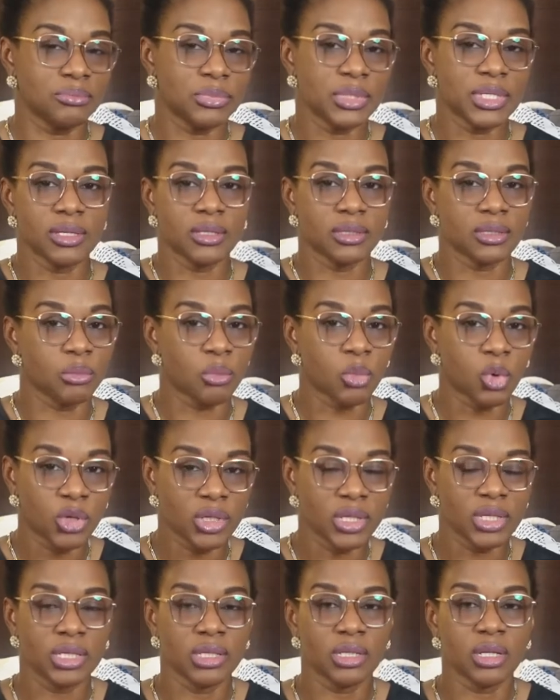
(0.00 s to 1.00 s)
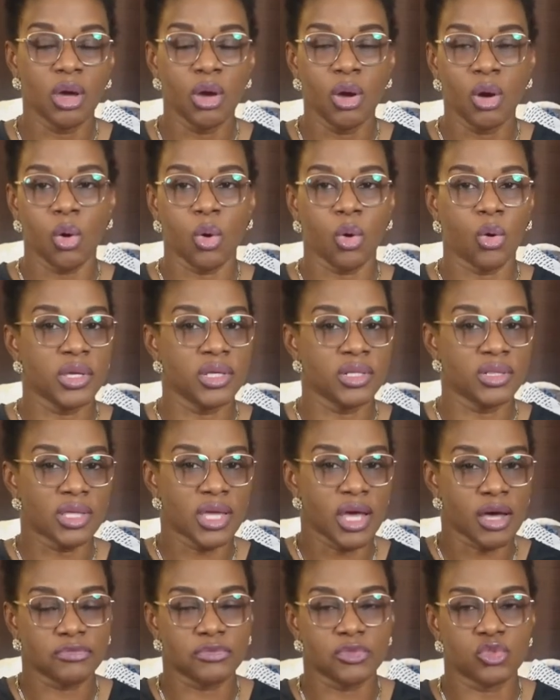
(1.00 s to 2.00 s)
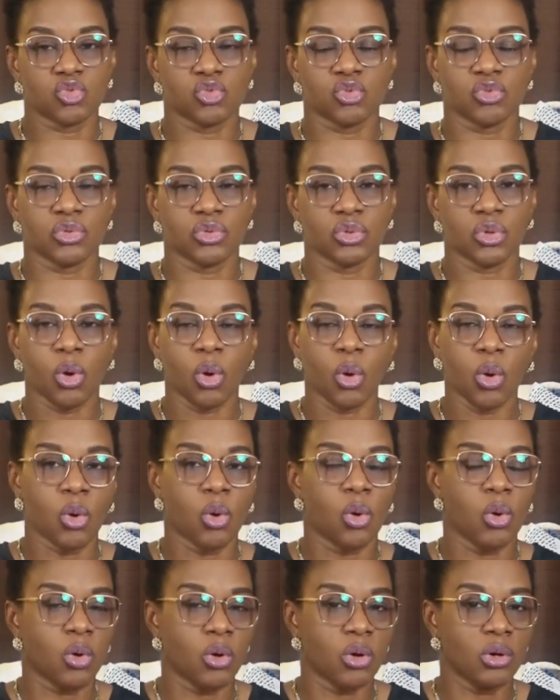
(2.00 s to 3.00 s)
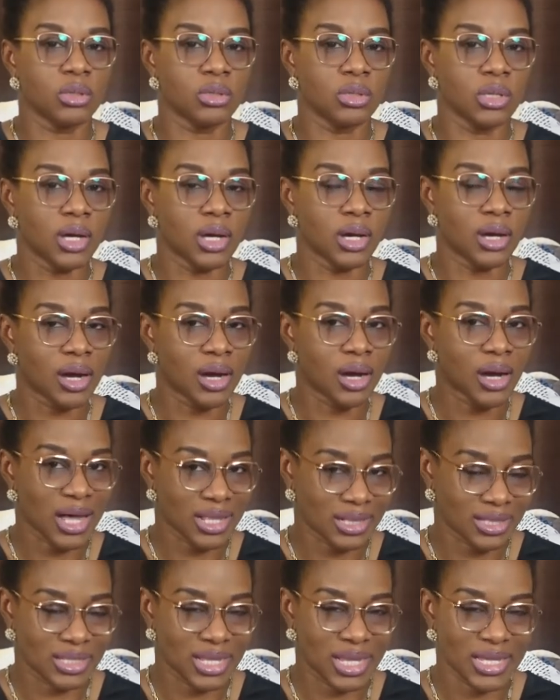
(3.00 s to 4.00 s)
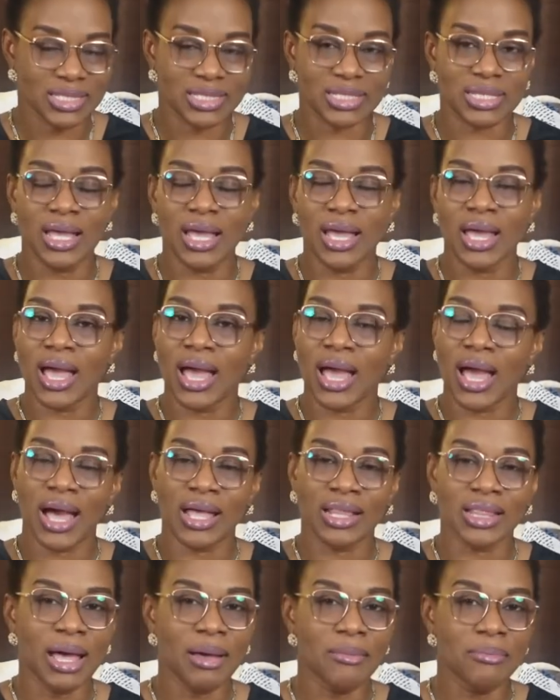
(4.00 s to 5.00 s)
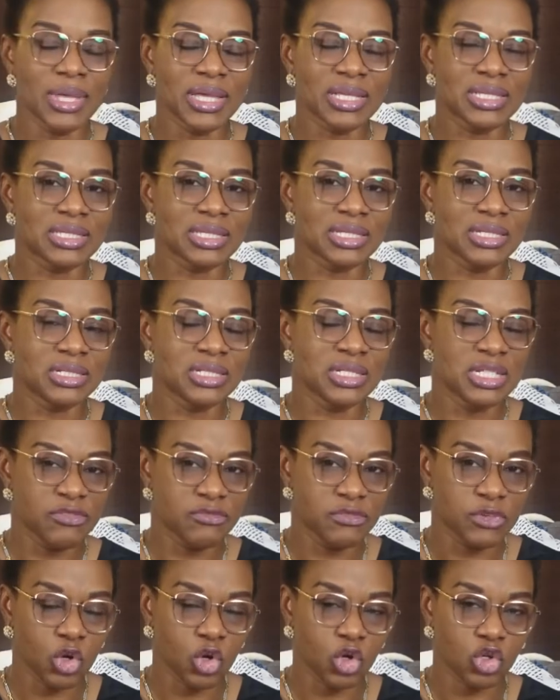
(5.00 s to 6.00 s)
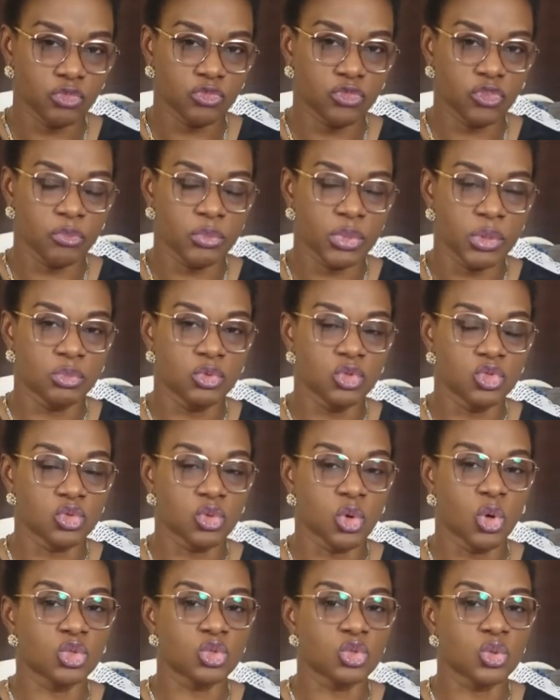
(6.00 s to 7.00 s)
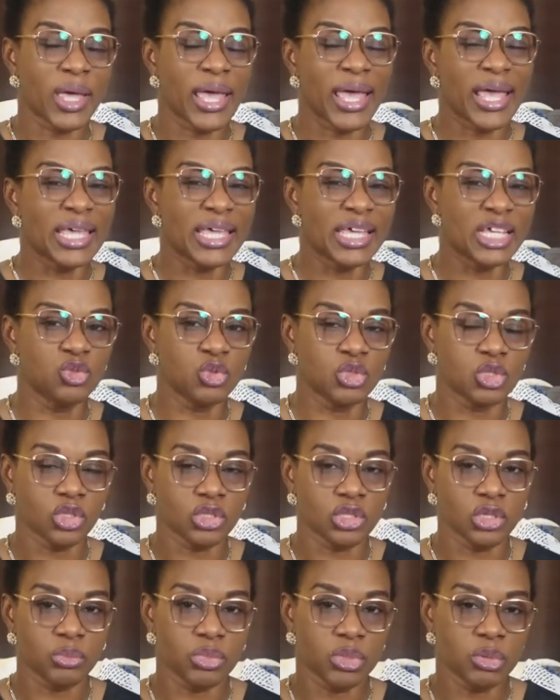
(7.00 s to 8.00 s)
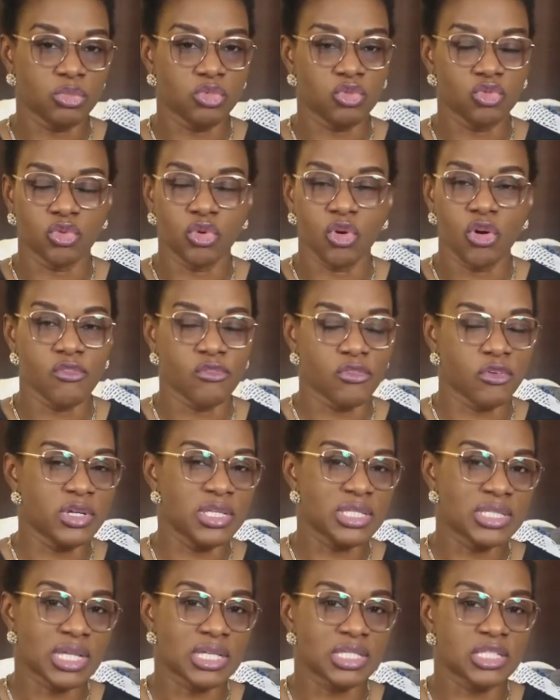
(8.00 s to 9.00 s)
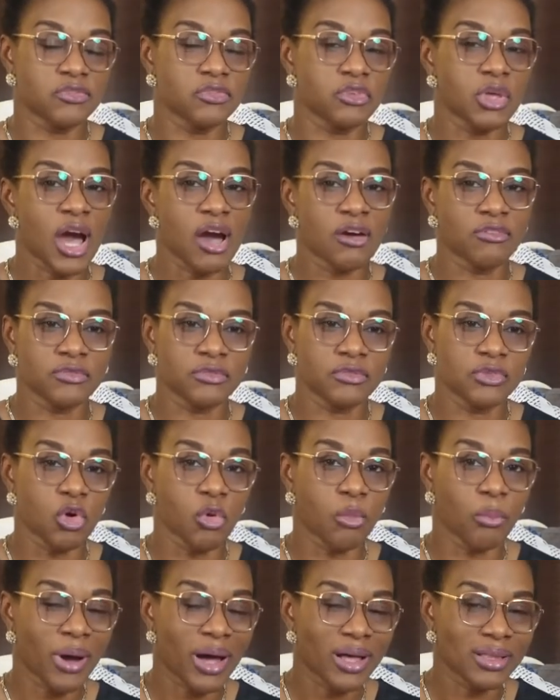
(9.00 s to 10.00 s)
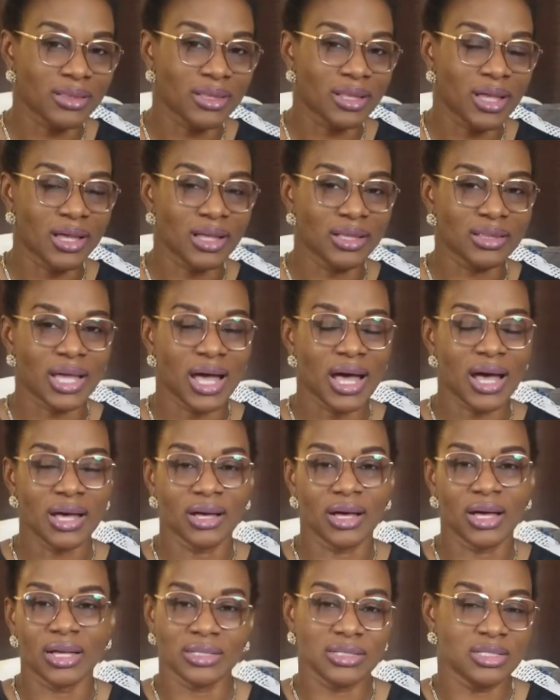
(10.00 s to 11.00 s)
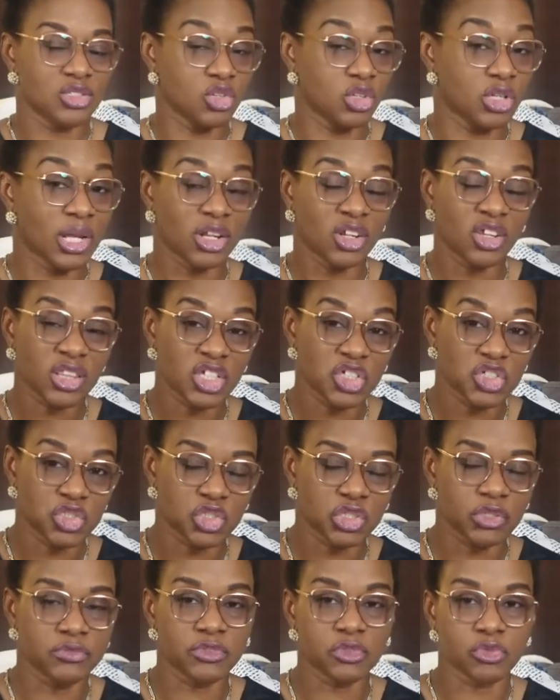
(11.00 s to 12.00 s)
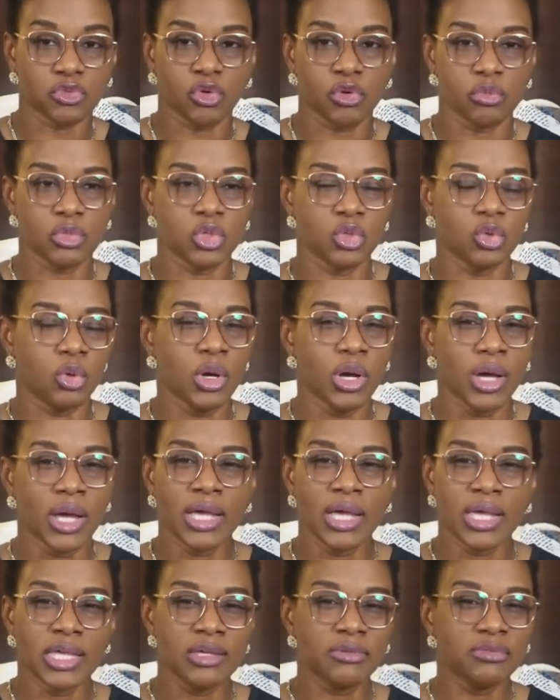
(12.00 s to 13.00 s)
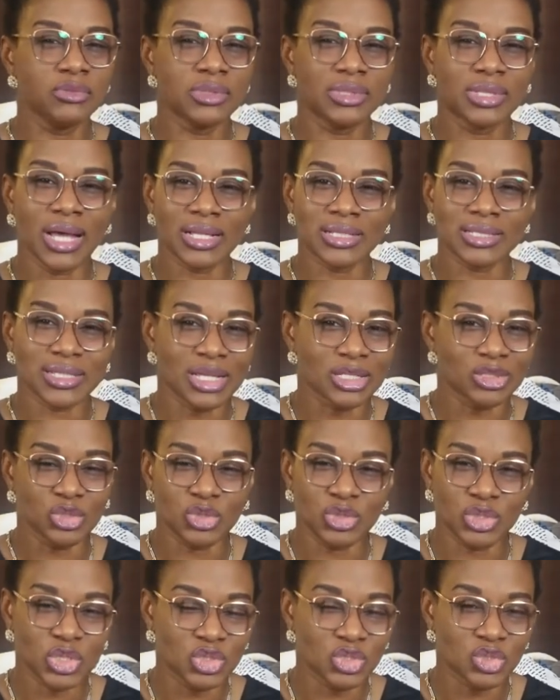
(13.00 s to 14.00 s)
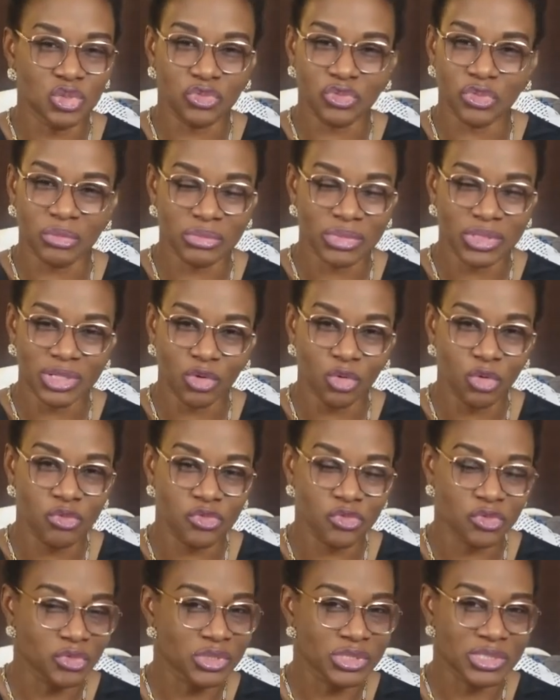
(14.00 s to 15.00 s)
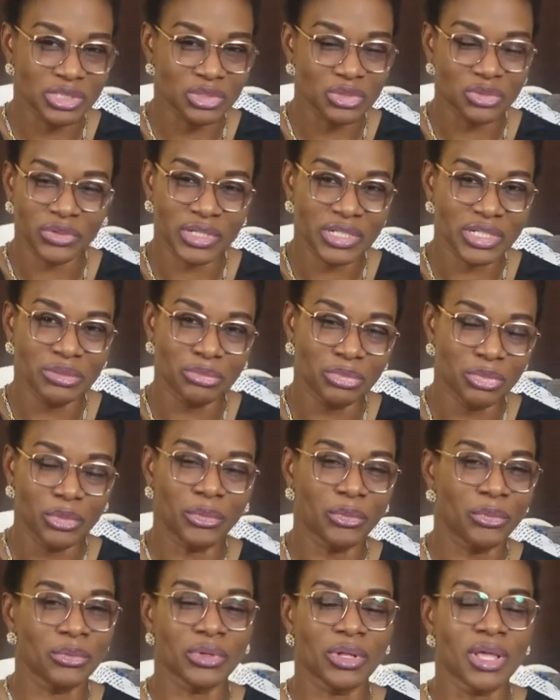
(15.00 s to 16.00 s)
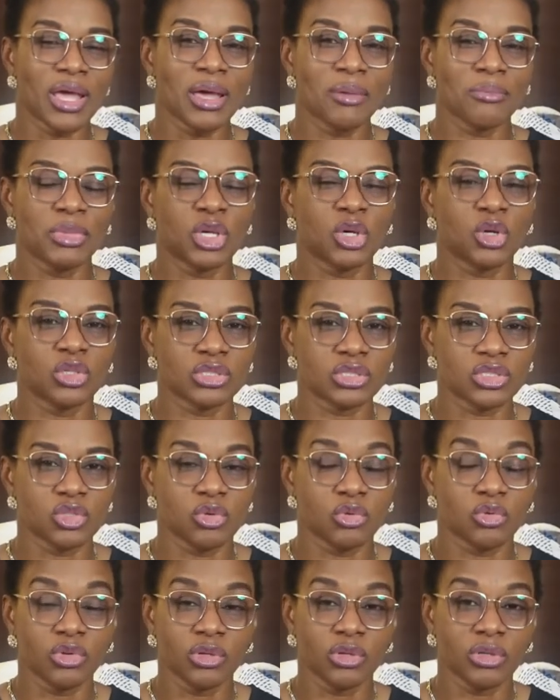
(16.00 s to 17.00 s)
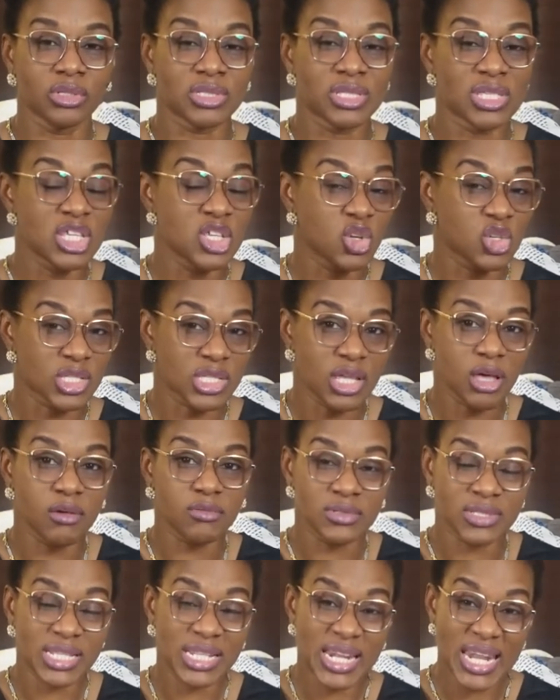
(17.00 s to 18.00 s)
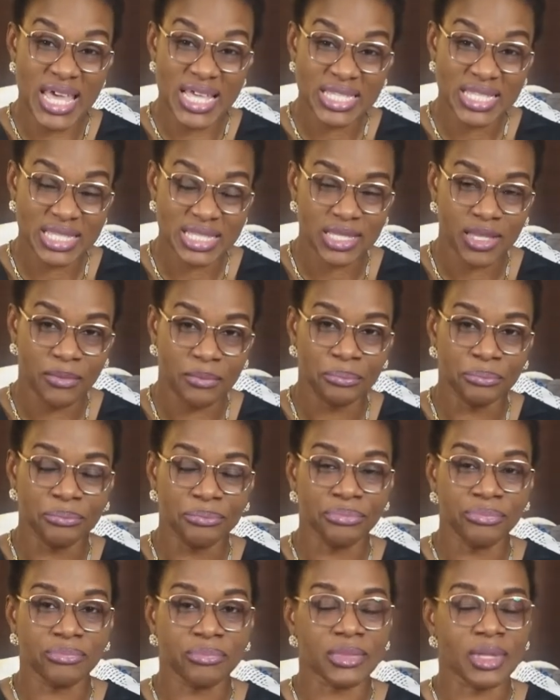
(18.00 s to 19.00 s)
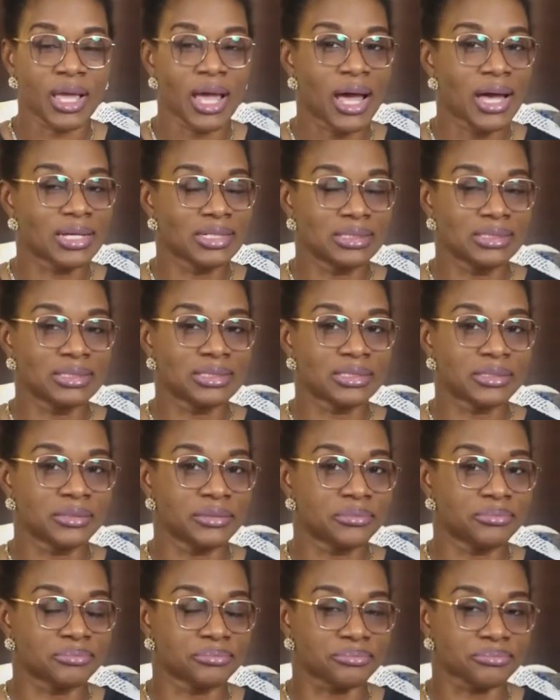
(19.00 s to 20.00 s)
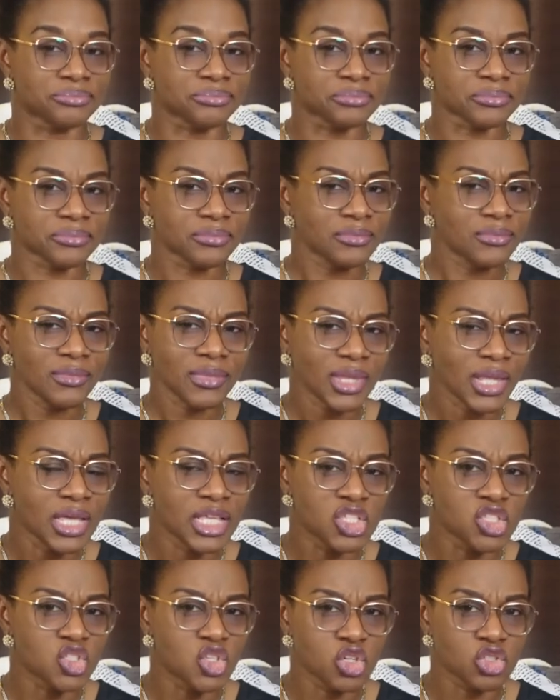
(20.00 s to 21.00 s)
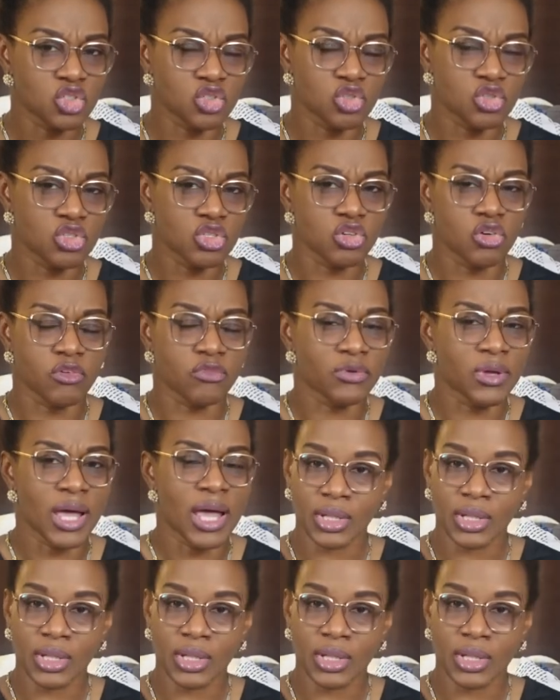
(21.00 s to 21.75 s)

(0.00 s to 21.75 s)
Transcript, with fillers: be in the morning or in the afternoon or at night, and that makes it difficult for people to also engage with other people. For instance, if you have your partner that is on another shift from you, even that association from the home front is already broken, because you see yourselves less, and it's just so tough.